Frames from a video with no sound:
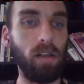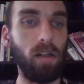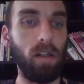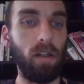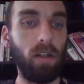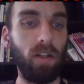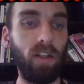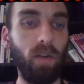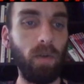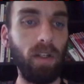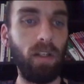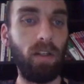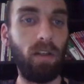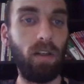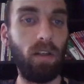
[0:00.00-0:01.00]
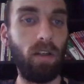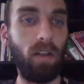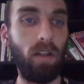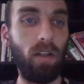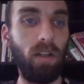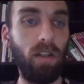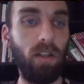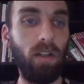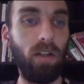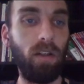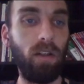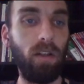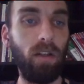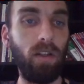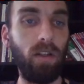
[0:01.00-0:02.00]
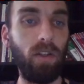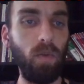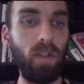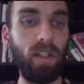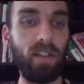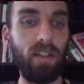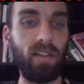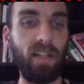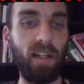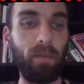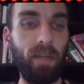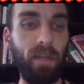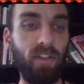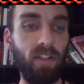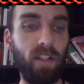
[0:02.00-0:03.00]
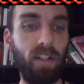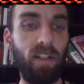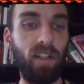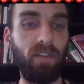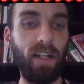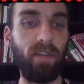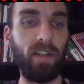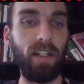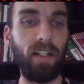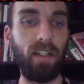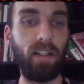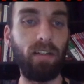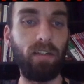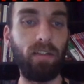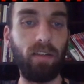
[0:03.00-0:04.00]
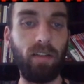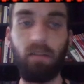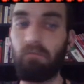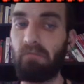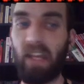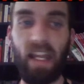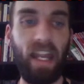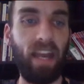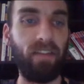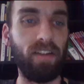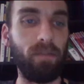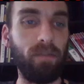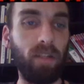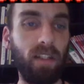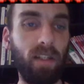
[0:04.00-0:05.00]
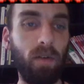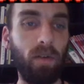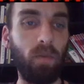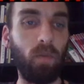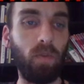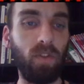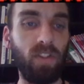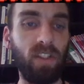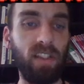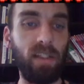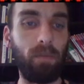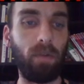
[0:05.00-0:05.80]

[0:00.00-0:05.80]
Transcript: You know what? You could detect magic. If I ever need it, I have it. But then we'll sleep.